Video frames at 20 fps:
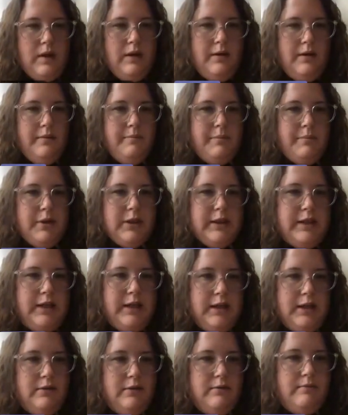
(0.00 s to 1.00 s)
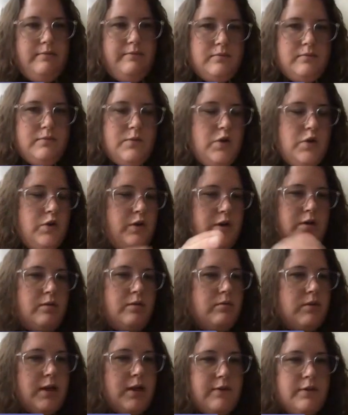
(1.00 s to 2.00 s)
But then you can
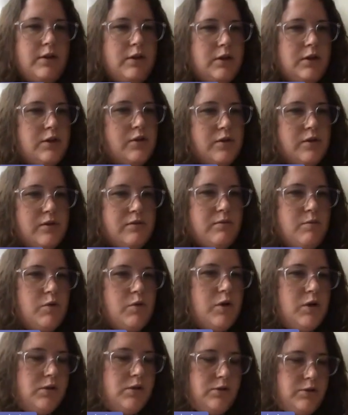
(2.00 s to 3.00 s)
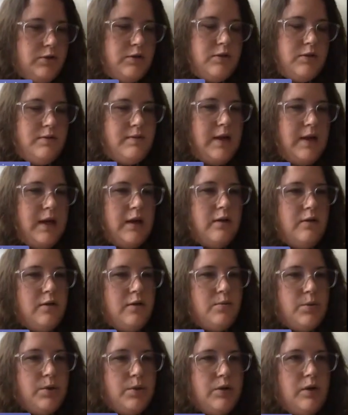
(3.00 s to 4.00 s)
definitely do it with more. It'll just take a little
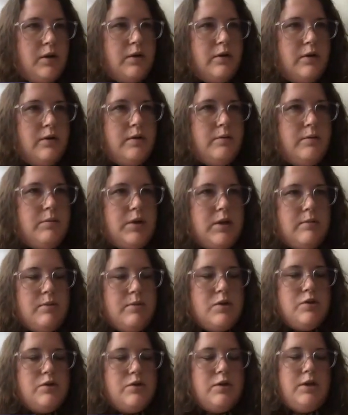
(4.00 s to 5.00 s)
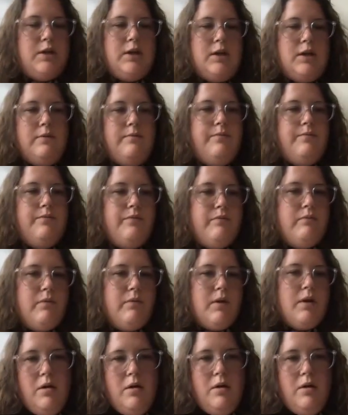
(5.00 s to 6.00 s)
bit longer than me demonstrating it.
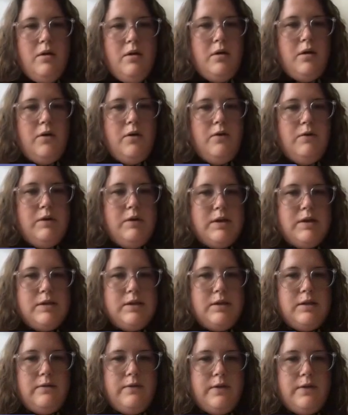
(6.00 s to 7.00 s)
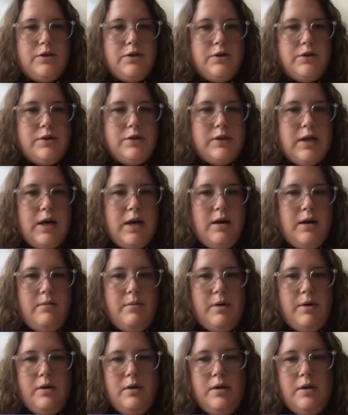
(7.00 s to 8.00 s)
Going into the features tab.
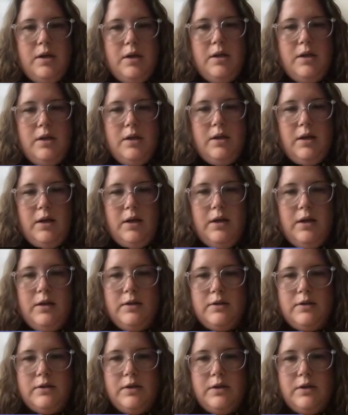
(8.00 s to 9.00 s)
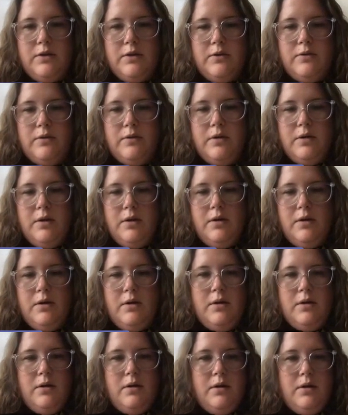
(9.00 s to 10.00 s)
And so
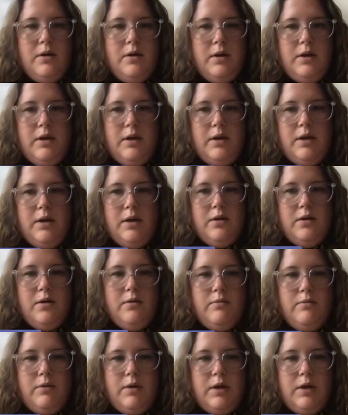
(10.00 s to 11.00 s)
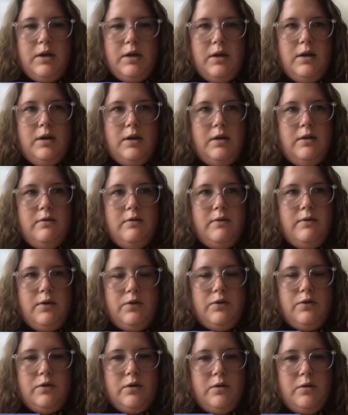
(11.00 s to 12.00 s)
here we can
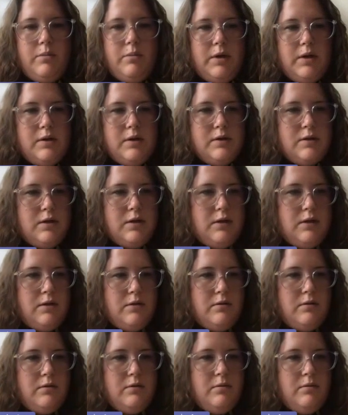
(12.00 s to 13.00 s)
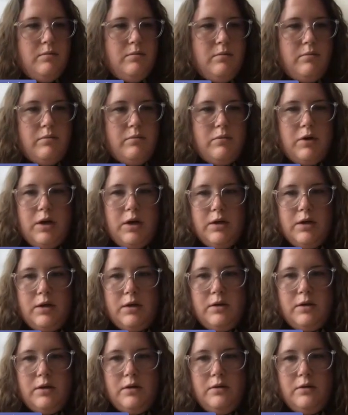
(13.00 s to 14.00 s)
filter based on
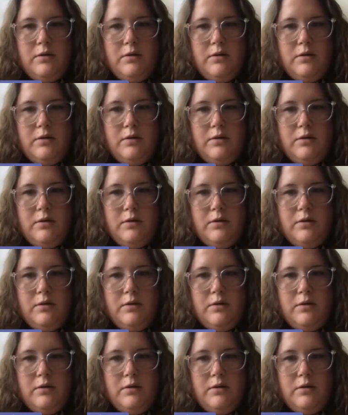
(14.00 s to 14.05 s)
product.